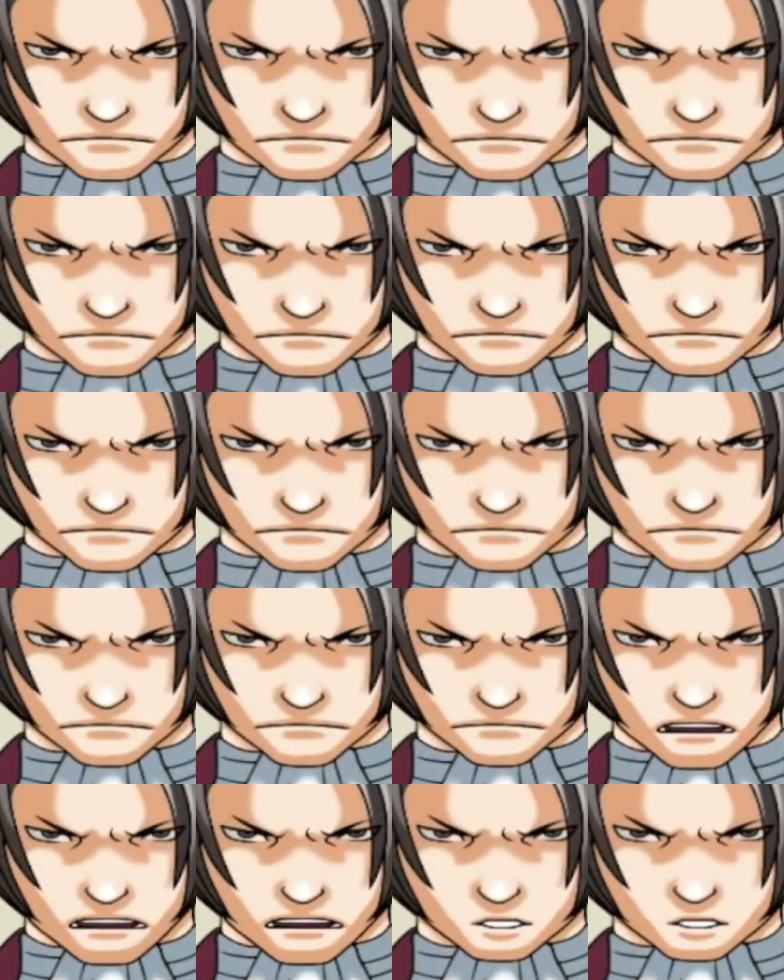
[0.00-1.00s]
I know.
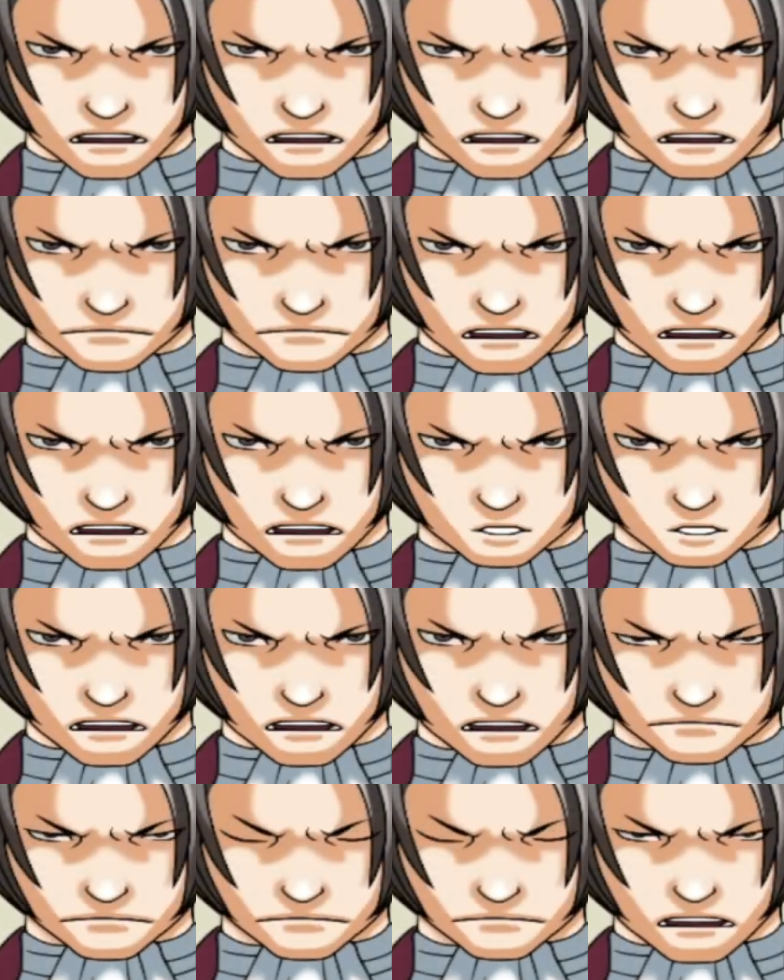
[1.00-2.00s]
It's
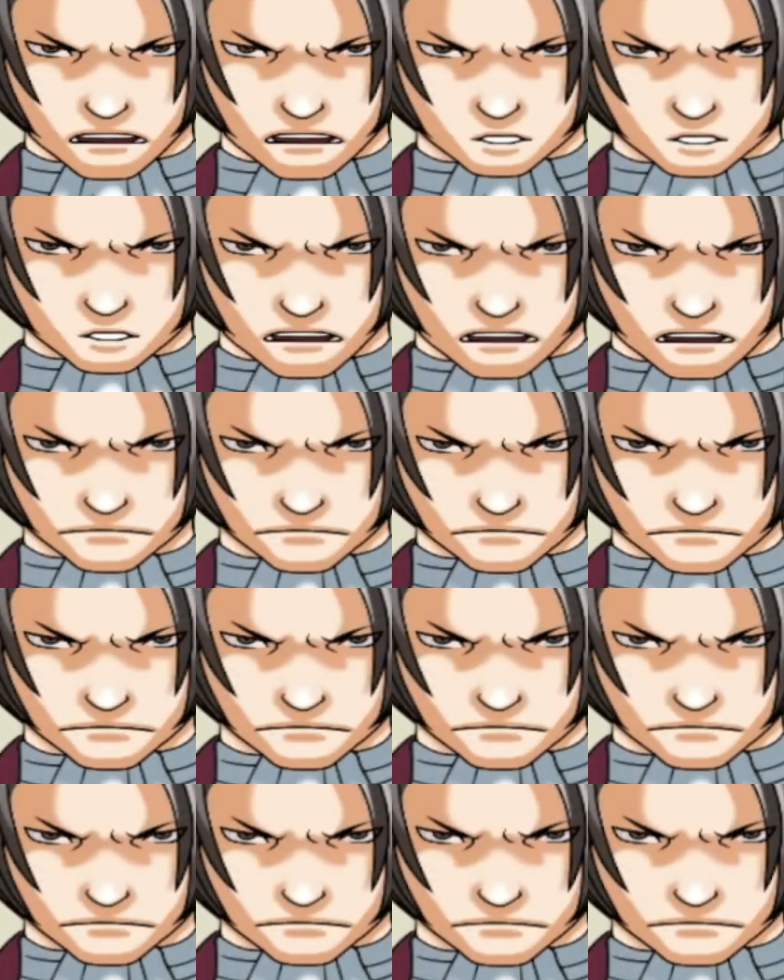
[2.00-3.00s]
possible some of the suspects were